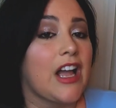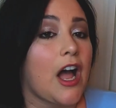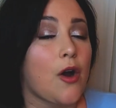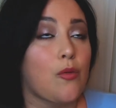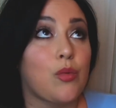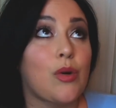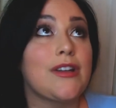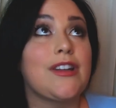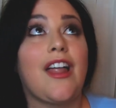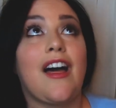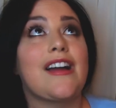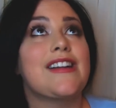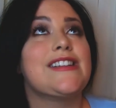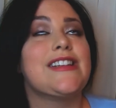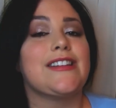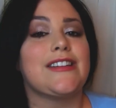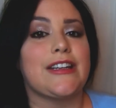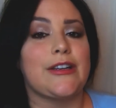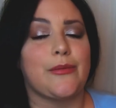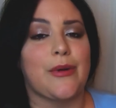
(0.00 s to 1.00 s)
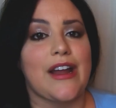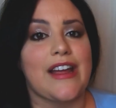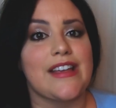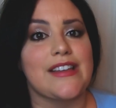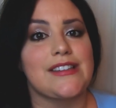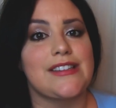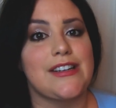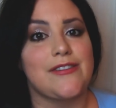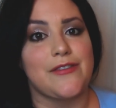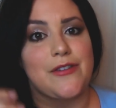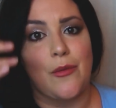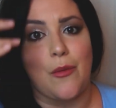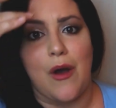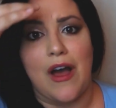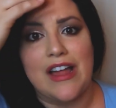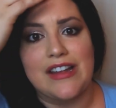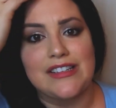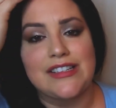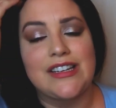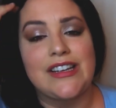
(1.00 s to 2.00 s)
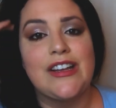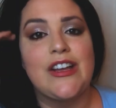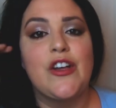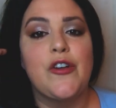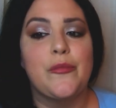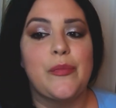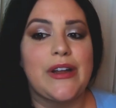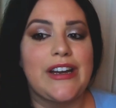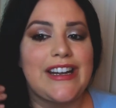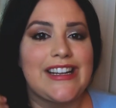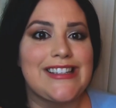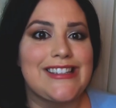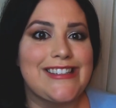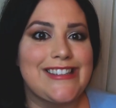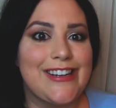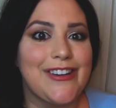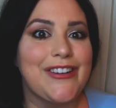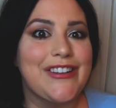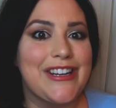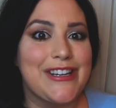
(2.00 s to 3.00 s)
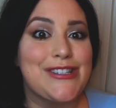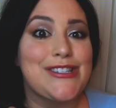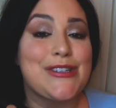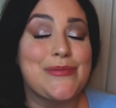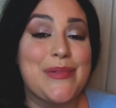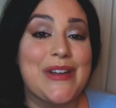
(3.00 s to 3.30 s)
A reluctantly raised if you want, but it still needs